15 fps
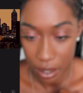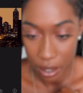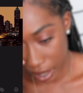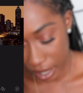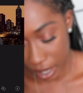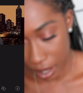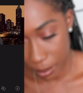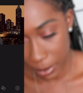The
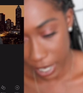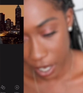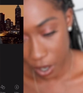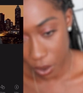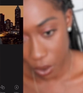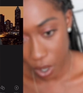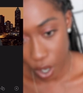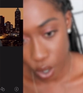thing
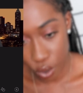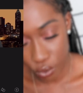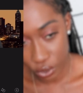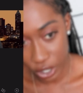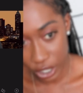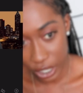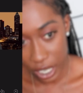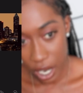about
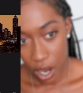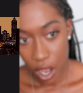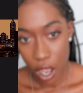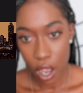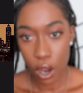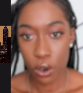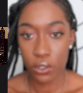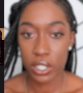Over
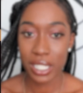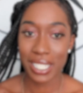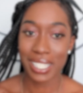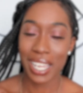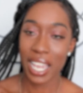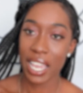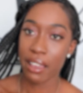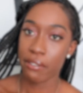does
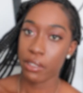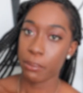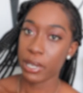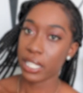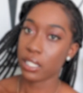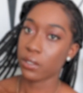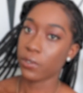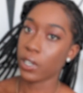not have the
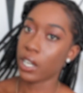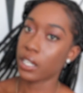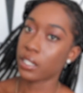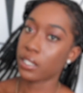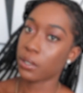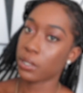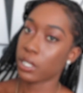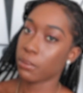best font,
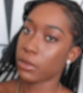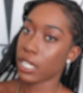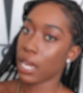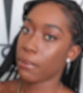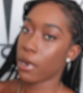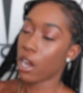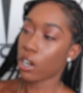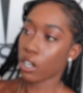so
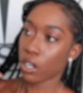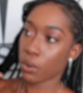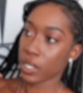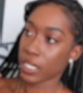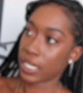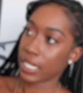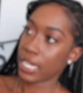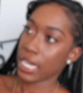sometime I'll go
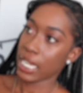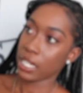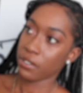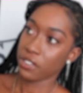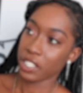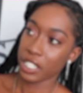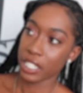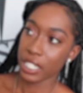into
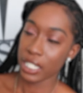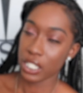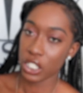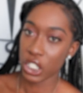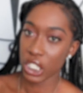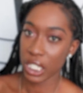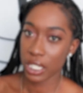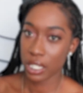Canva and
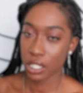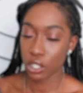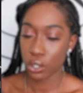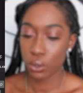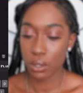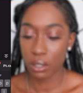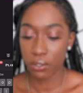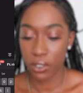just
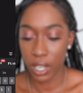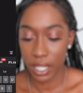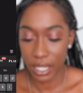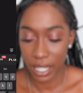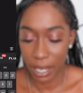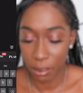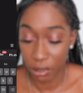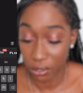choose a font
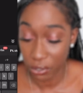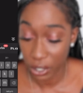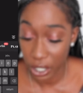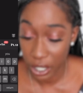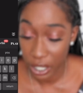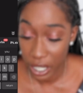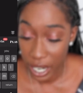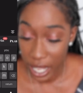that I
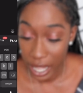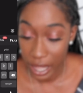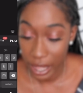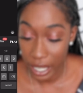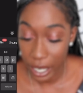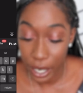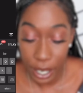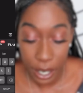prefer
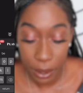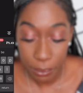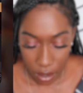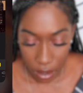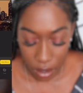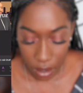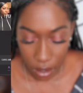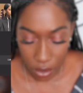there.
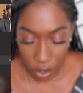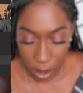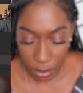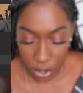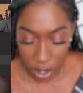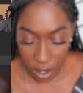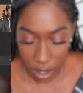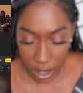So I'm
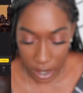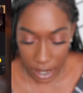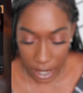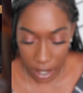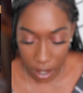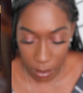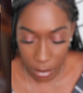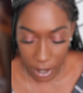just gonna
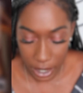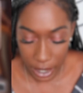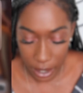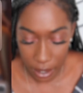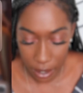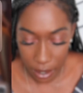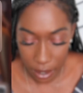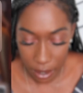take a blank